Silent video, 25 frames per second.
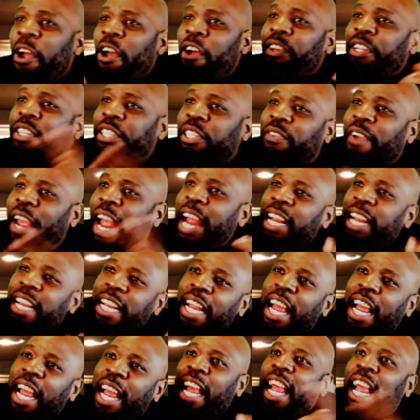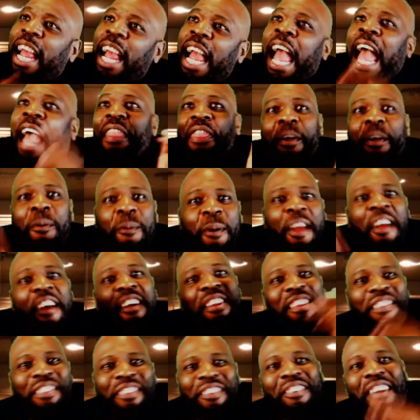world is great. The
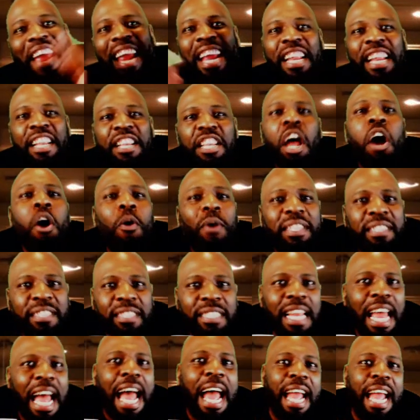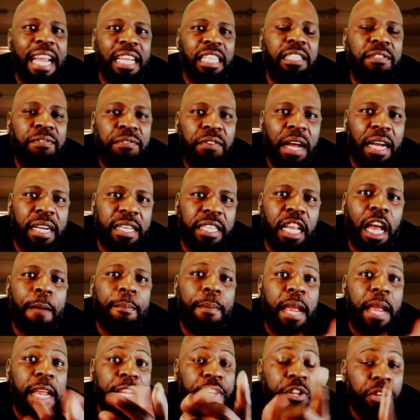world is great. No, it's not. It's fucked
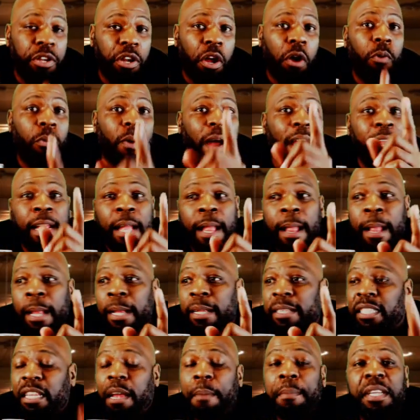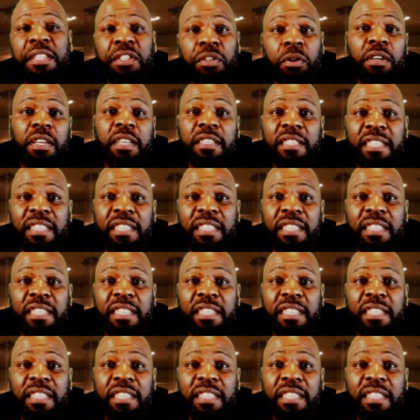up. And you know what? Some of these